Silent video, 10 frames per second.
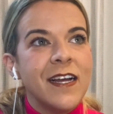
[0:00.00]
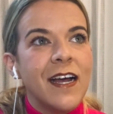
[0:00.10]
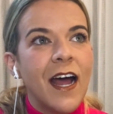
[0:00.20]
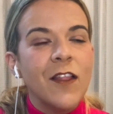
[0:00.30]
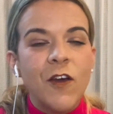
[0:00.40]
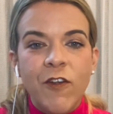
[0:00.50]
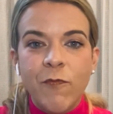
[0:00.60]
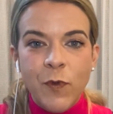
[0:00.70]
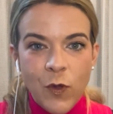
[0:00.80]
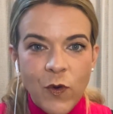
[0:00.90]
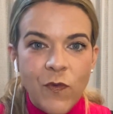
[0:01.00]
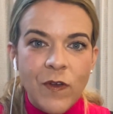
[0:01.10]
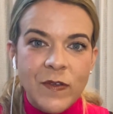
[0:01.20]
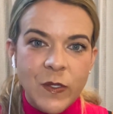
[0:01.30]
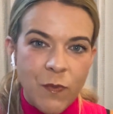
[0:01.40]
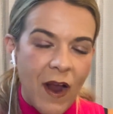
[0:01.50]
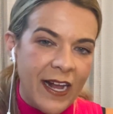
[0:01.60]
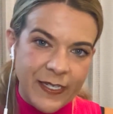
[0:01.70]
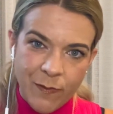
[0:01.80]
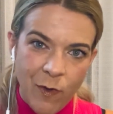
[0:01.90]
a lot of beautiful,
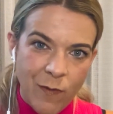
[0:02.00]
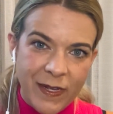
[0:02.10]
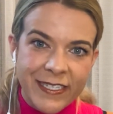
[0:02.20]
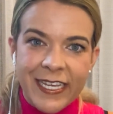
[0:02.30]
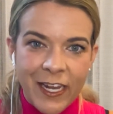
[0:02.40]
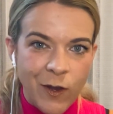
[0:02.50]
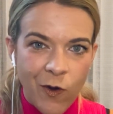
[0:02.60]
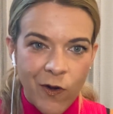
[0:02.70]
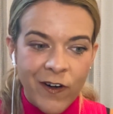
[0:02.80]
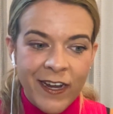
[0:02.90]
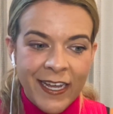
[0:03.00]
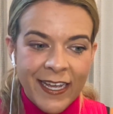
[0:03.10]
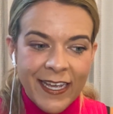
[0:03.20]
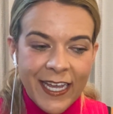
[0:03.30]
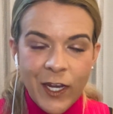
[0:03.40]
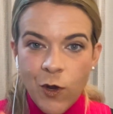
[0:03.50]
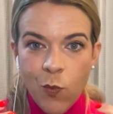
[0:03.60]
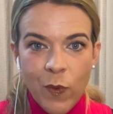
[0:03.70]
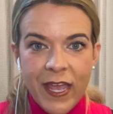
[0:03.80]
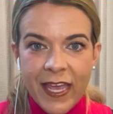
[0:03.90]
surprising moments in your in your
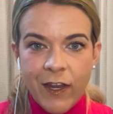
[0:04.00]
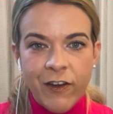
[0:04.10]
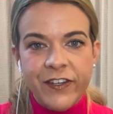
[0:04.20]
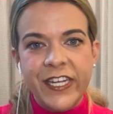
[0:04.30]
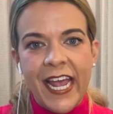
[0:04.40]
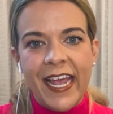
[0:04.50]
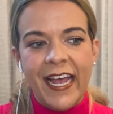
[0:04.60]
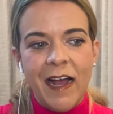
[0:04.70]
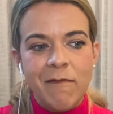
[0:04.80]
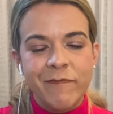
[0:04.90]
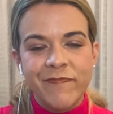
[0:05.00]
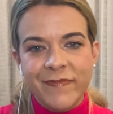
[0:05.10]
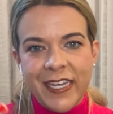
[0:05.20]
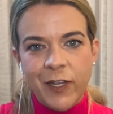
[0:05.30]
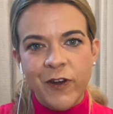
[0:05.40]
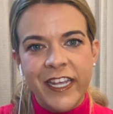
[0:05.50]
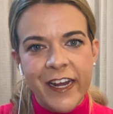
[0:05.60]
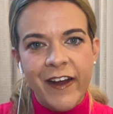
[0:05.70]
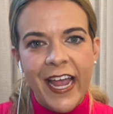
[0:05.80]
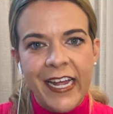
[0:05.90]
week, in your day, um, in your
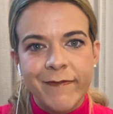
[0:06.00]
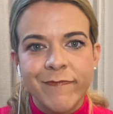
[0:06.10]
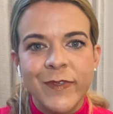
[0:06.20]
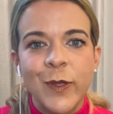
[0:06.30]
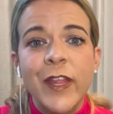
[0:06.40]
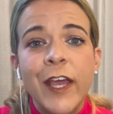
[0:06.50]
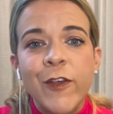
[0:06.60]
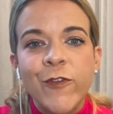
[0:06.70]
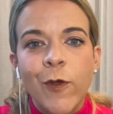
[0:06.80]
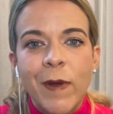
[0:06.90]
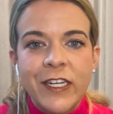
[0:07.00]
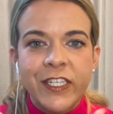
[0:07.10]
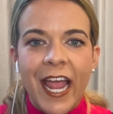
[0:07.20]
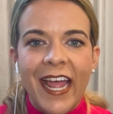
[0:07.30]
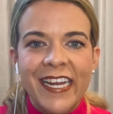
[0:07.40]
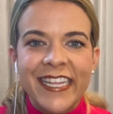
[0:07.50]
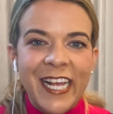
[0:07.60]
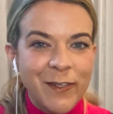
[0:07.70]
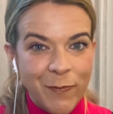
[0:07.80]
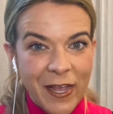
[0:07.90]
year ahead. So thank you so much, and
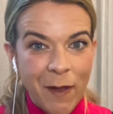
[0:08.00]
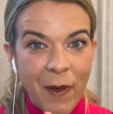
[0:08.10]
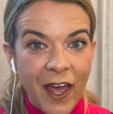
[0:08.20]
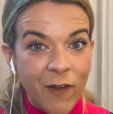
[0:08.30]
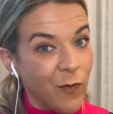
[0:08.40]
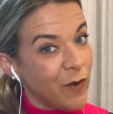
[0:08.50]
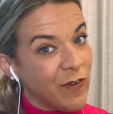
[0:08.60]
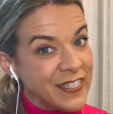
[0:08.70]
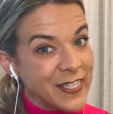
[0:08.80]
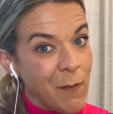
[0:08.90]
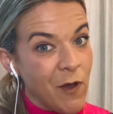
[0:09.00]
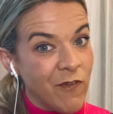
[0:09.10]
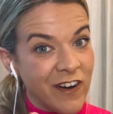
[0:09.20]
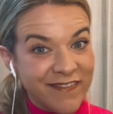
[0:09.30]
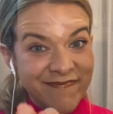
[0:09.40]
thanks for being a part of When Friends Come Over.